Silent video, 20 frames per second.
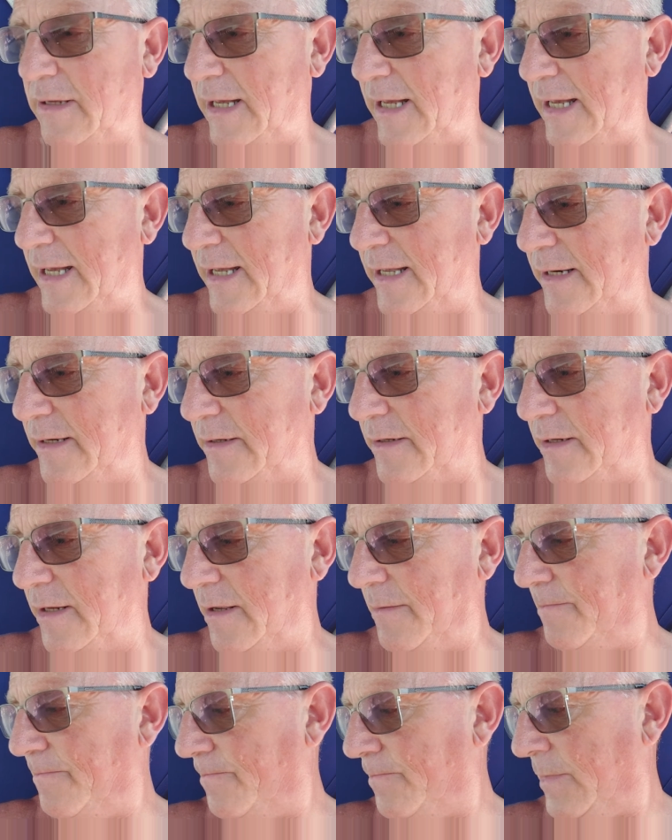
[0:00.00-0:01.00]

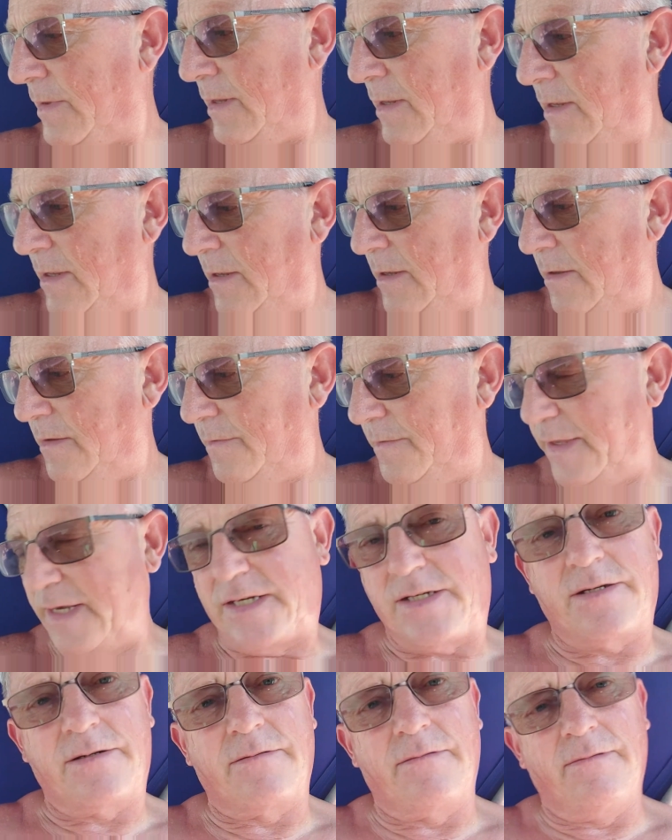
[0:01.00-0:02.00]
and
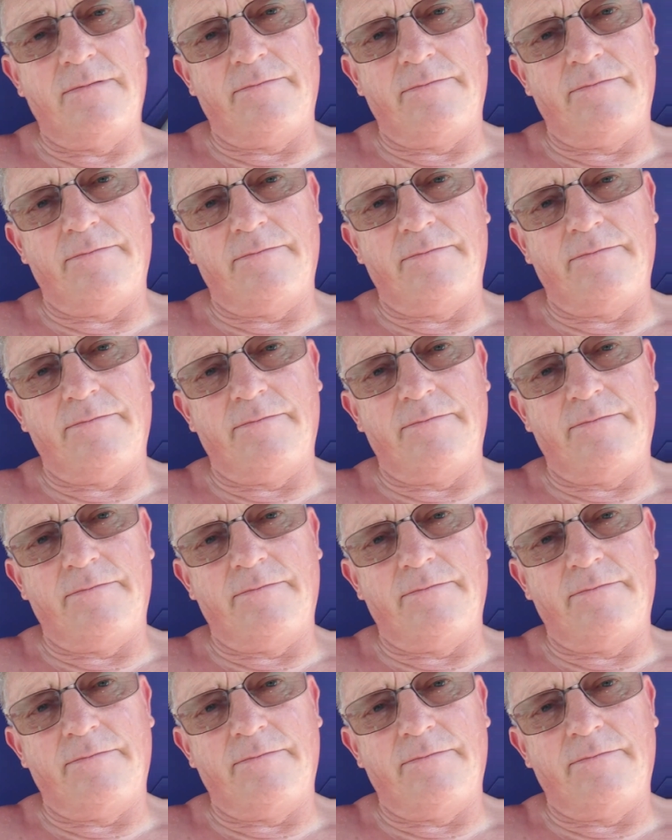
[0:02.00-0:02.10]
this